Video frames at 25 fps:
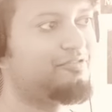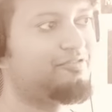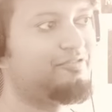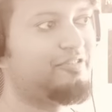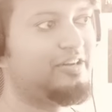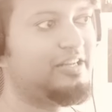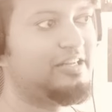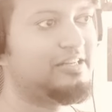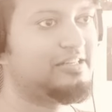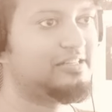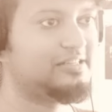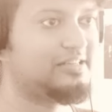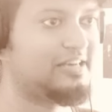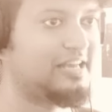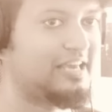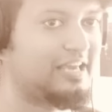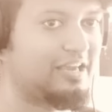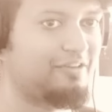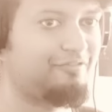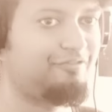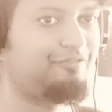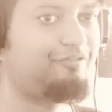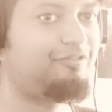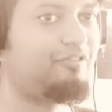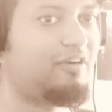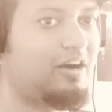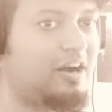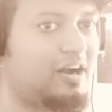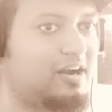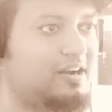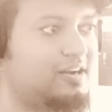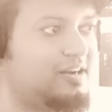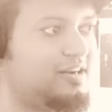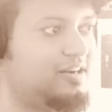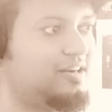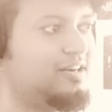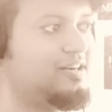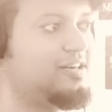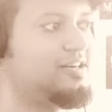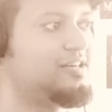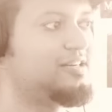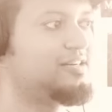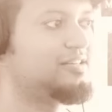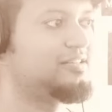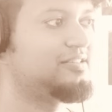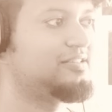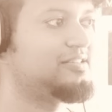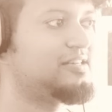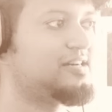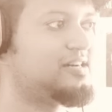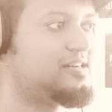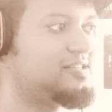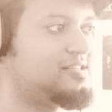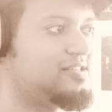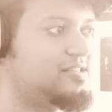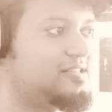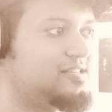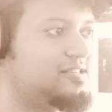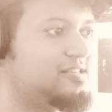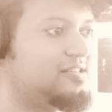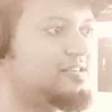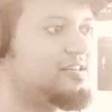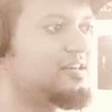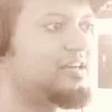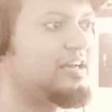felt like the funk touch,